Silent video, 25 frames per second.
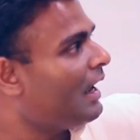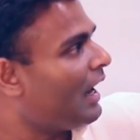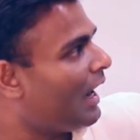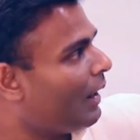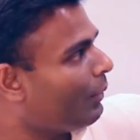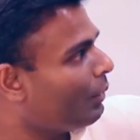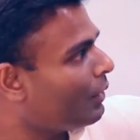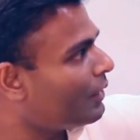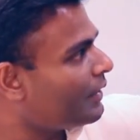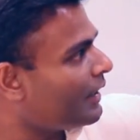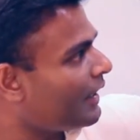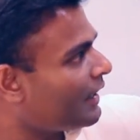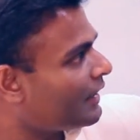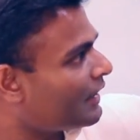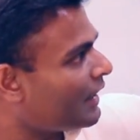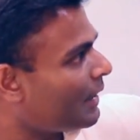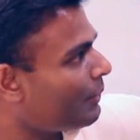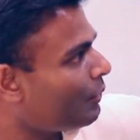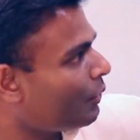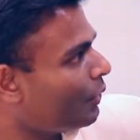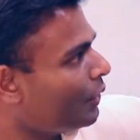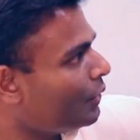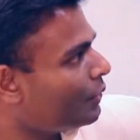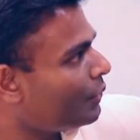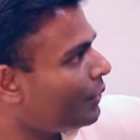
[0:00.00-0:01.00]
I won't take
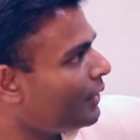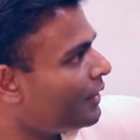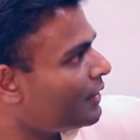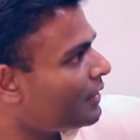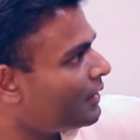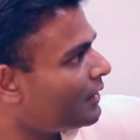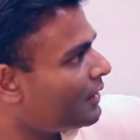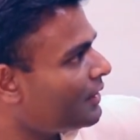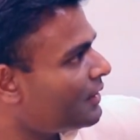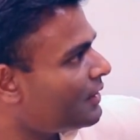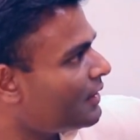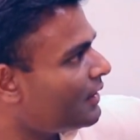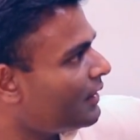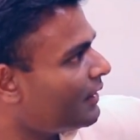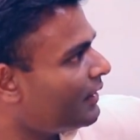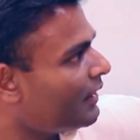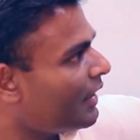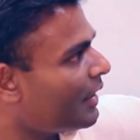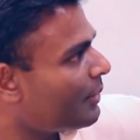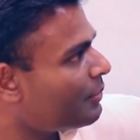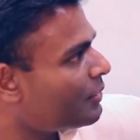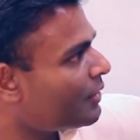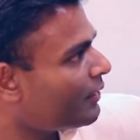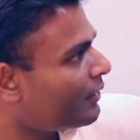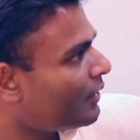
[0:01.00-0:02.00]
time going through each of these
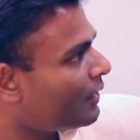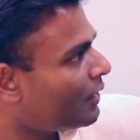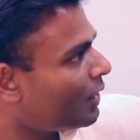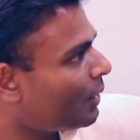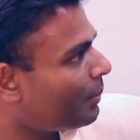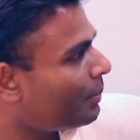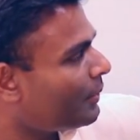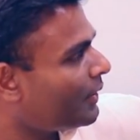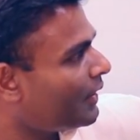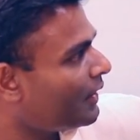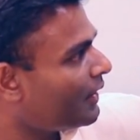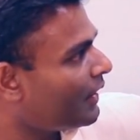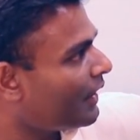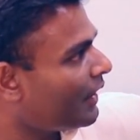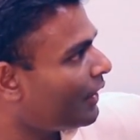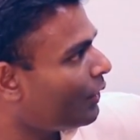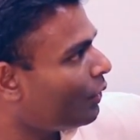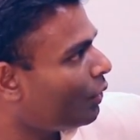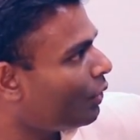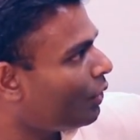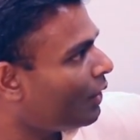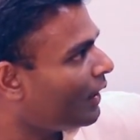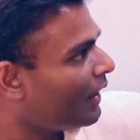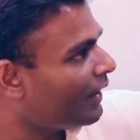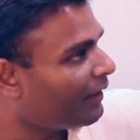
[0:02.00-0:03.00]
names of the top 10 that I
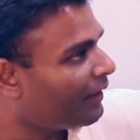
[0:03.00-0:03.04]
know.